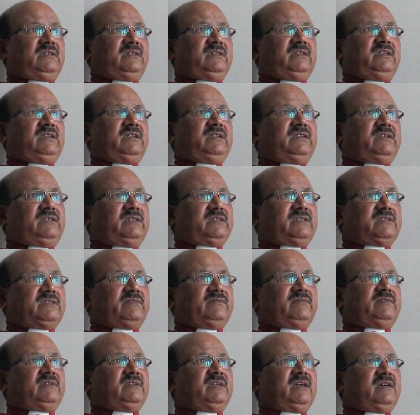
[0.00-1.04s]
The interest
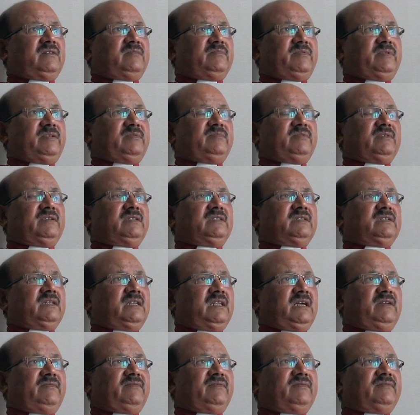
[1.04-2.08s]
of the young people in the
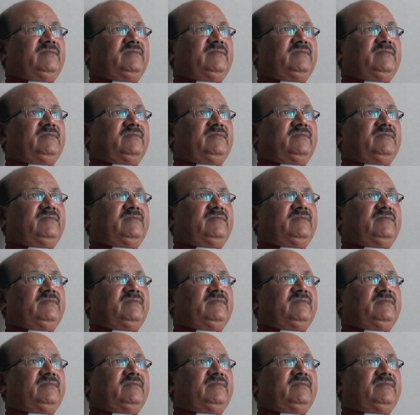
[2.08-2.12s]
life